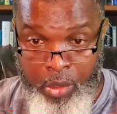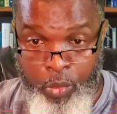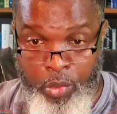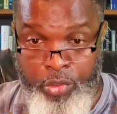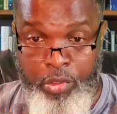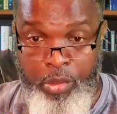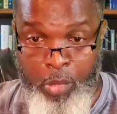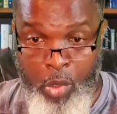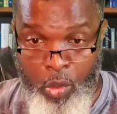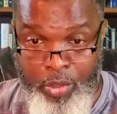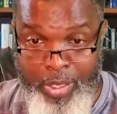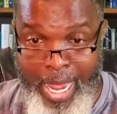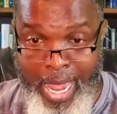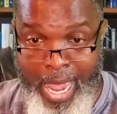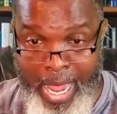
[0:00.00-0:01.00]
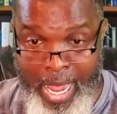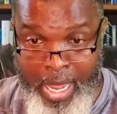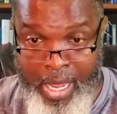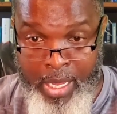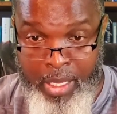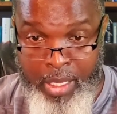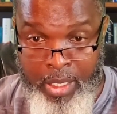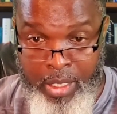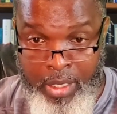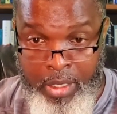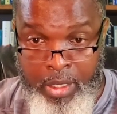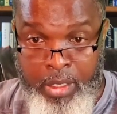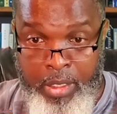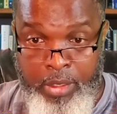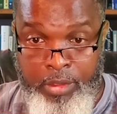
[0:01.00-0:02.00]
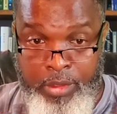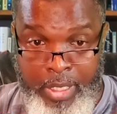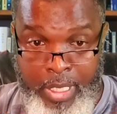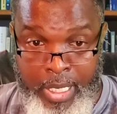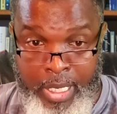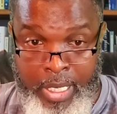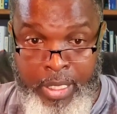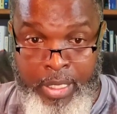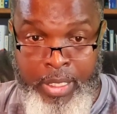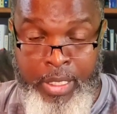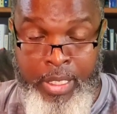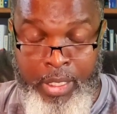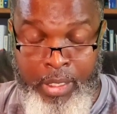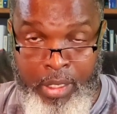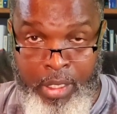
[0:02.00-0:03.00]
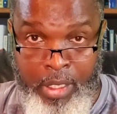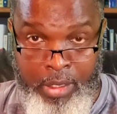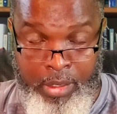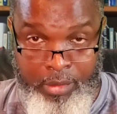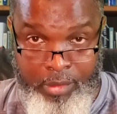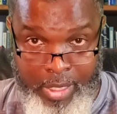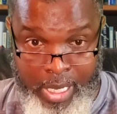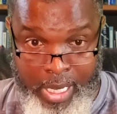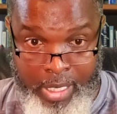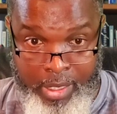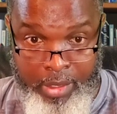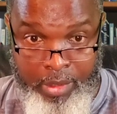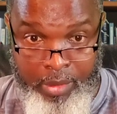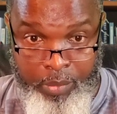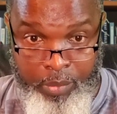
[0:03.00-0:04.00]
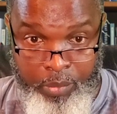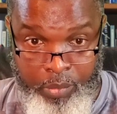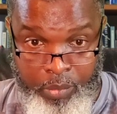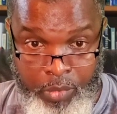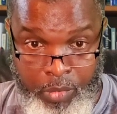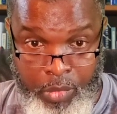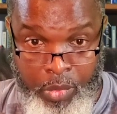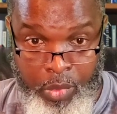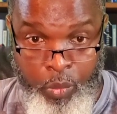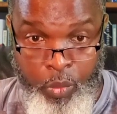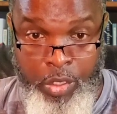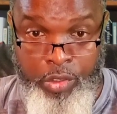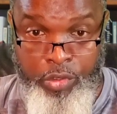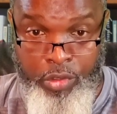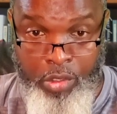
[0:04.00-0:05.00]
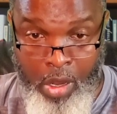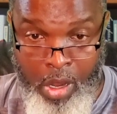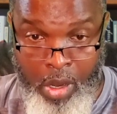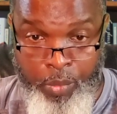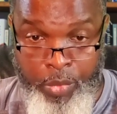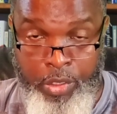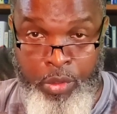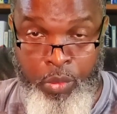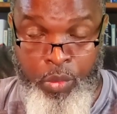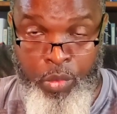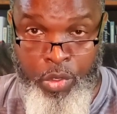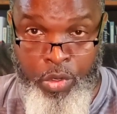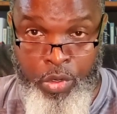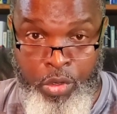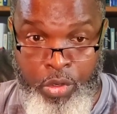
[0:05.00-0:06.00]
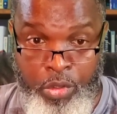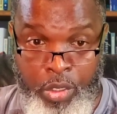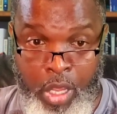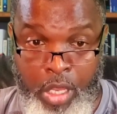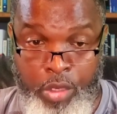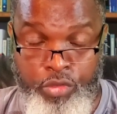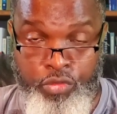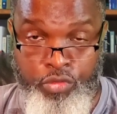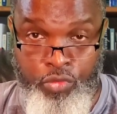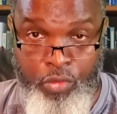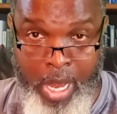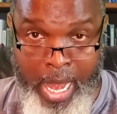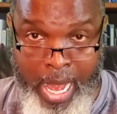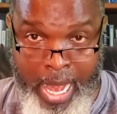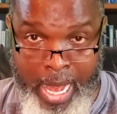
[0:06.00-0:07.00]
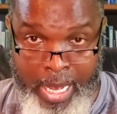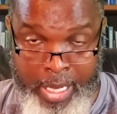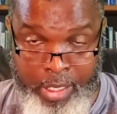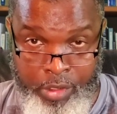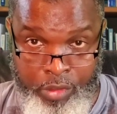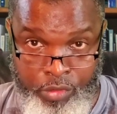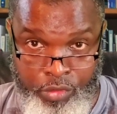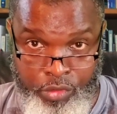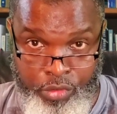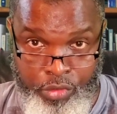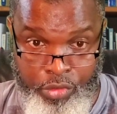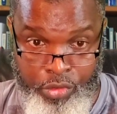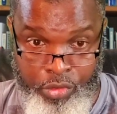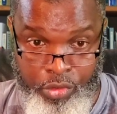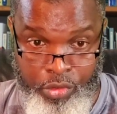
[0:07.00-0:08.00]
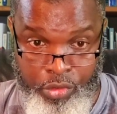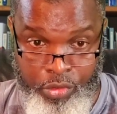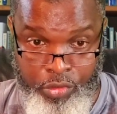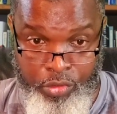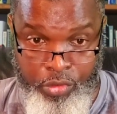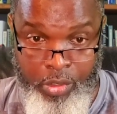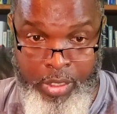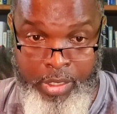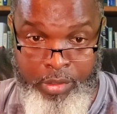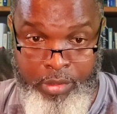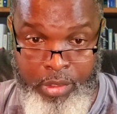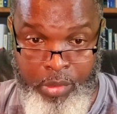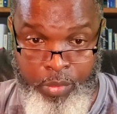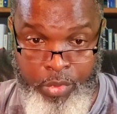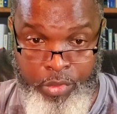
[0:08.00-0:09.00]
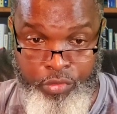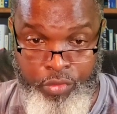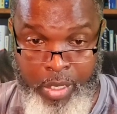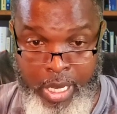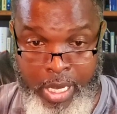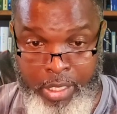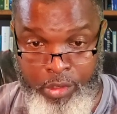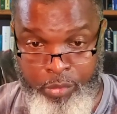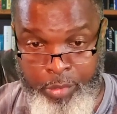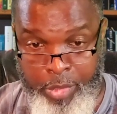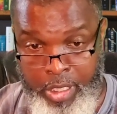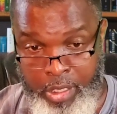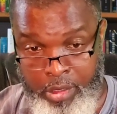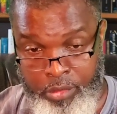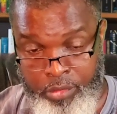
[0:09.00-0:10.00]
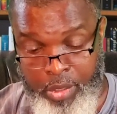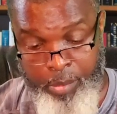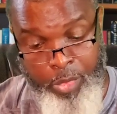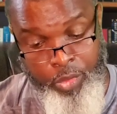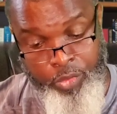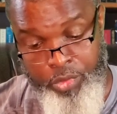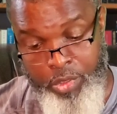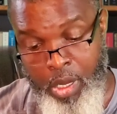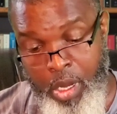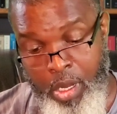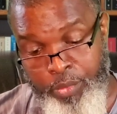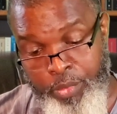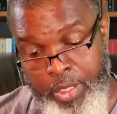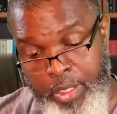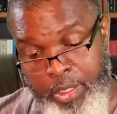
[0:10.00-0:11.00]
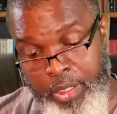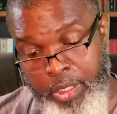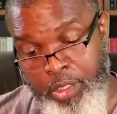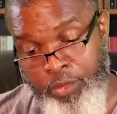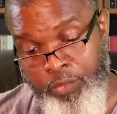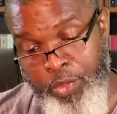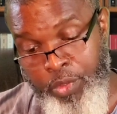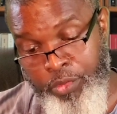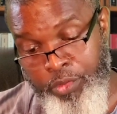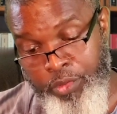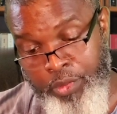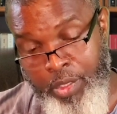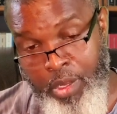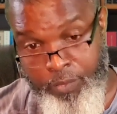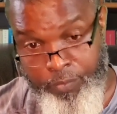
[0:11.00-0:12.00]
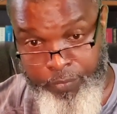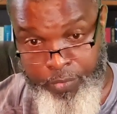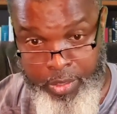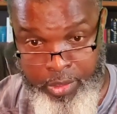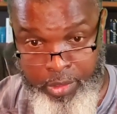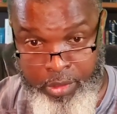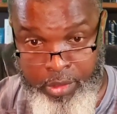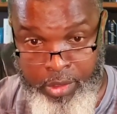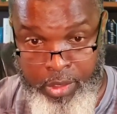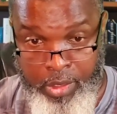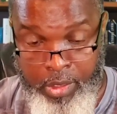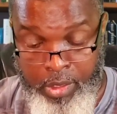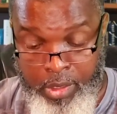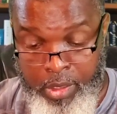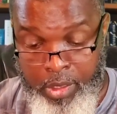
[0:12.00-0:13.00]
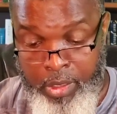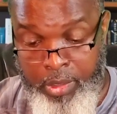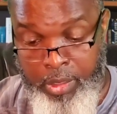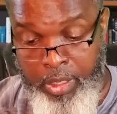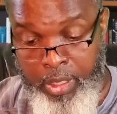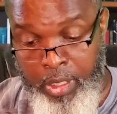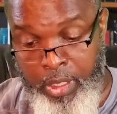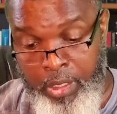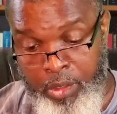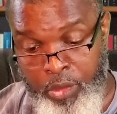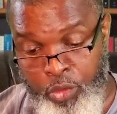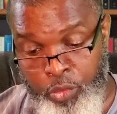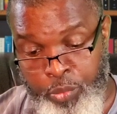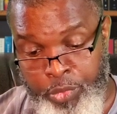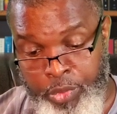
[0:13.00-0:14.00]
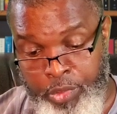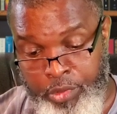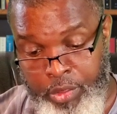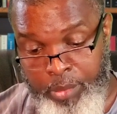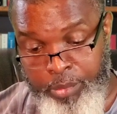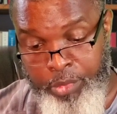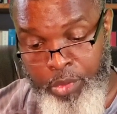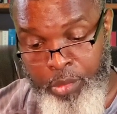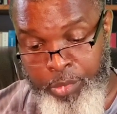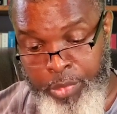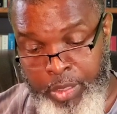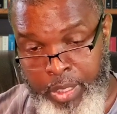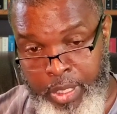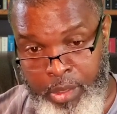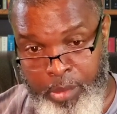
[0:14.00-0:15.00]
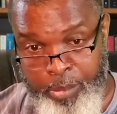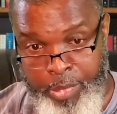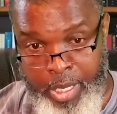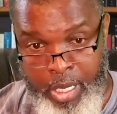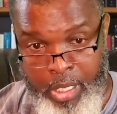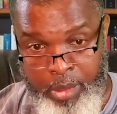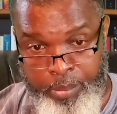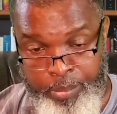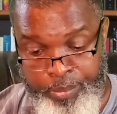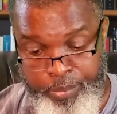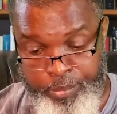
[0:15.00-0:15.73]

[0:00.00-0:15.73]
which the Most High said, get the understanding. We start with the word strange. So let's see what strange means. I'm going to start reading these verses off for you. Again, those precepts going to be at the bottom.